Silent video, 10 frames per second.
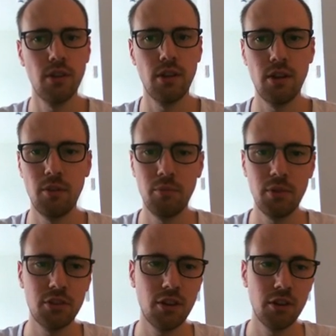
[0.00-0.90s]
It
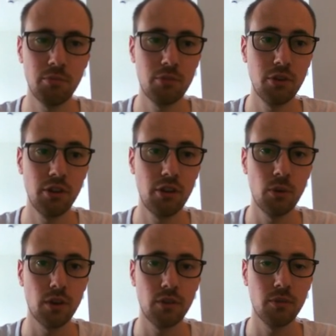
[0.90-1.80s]
started pretty
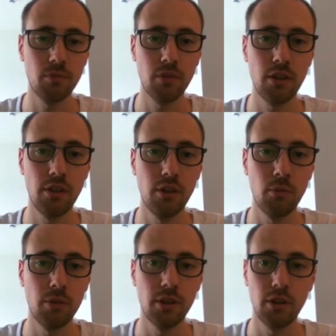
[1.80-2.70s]
quick in the
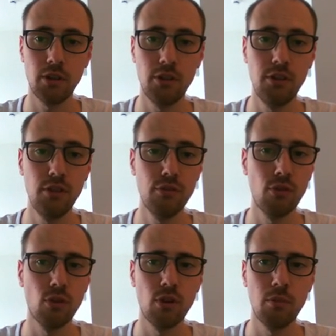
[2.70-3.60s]
opening.
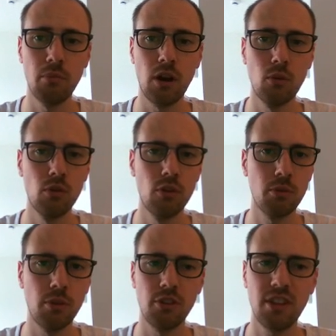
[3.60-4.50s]
D4 and Bauer
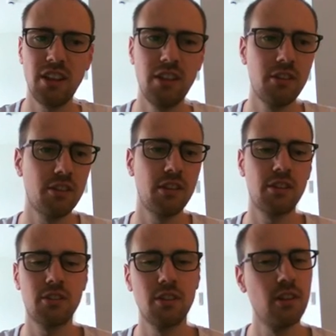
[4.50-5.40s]
responds
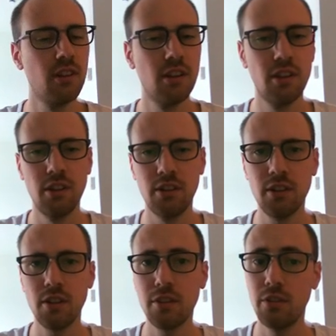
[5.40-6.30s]
A6. Not
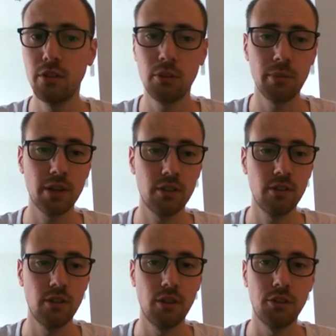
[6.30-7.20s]
something you expect
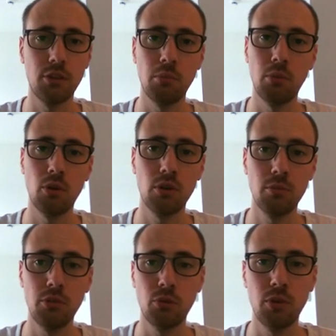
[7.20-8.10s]
on the top board
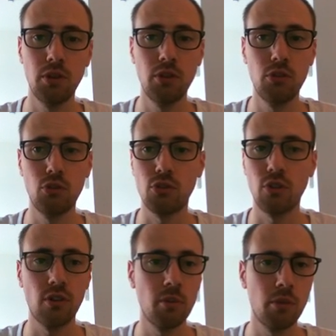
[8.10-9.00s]
between two strong
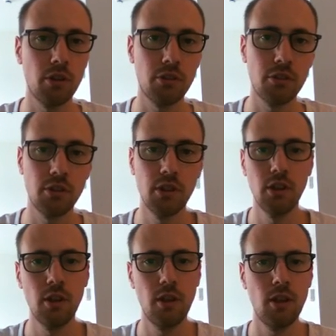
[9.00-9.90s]
grandmasters.
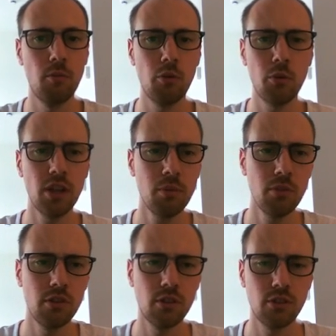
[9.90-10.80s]
But what
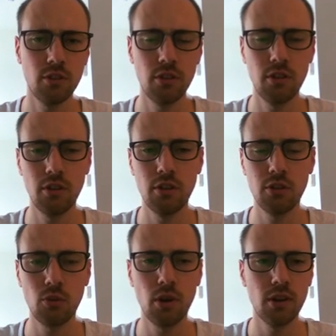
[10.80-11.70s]
happens is
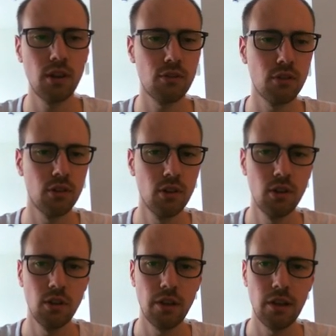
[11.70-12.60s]
quite clever.
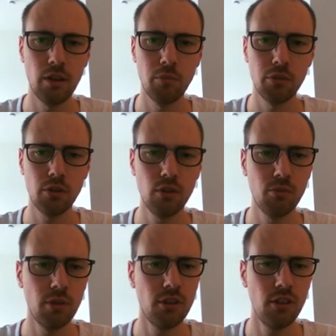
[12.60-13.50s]
Sokolov
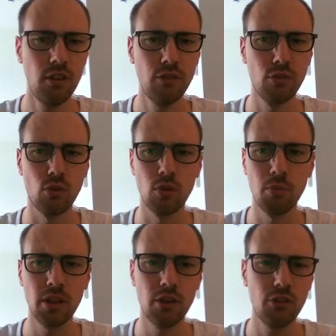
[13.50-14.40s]
plays E4,
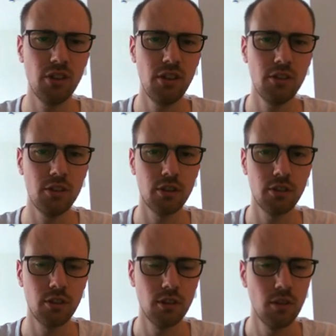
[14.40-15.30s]
Black goes
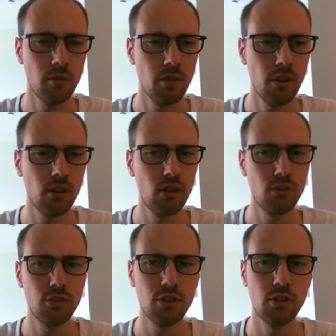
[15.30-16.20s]
E6, and all of a
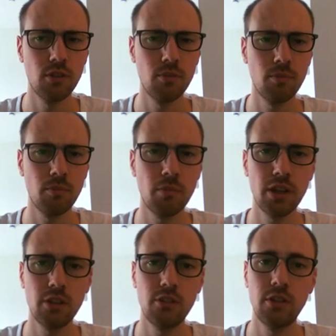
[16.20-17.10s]
sudden Black
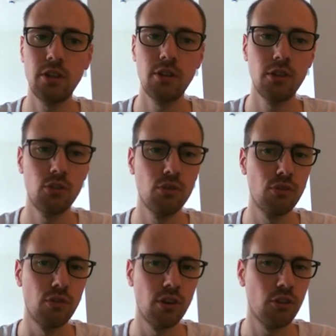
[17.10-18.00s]
is steering into the
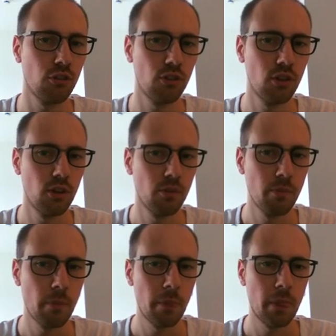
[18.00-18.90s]
French.
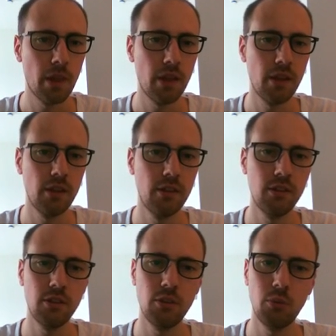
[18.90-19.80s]

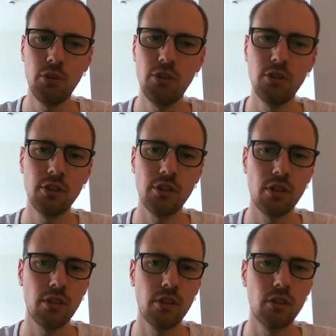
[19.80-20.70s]
And which is not
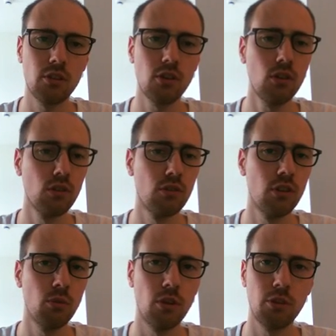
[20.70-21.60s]
something Sokolov really
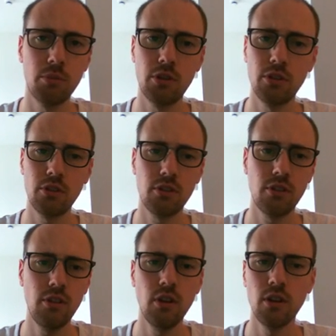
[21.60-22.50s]
wants, because
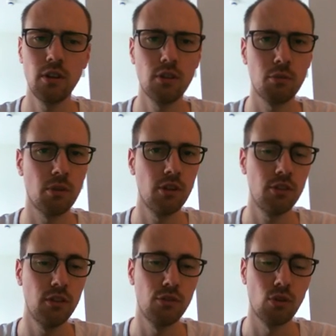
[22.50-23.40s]
he hardly ever plays
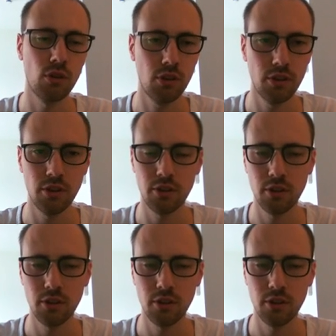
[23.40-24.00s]
E4 these days.